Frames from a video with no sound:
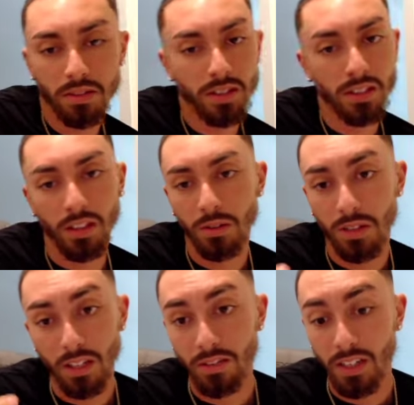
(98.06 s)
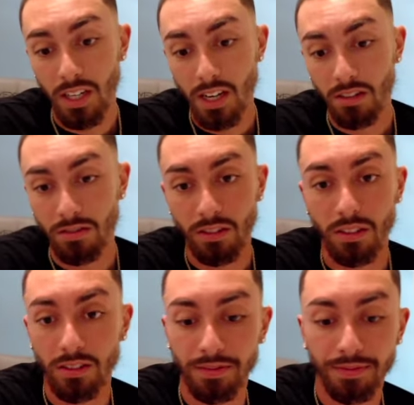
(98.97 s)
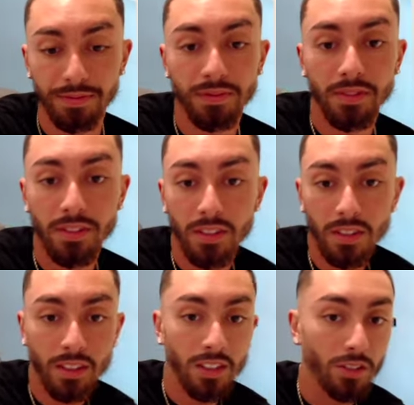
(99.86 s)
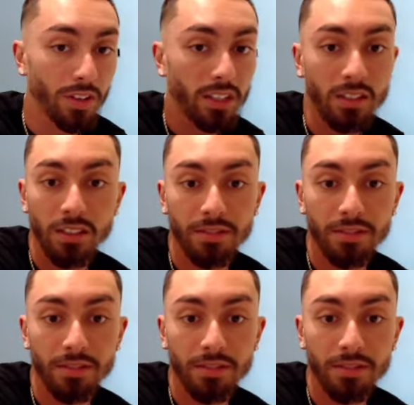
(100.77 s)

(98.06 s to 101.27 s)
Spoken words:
Salute to the videographer, the director.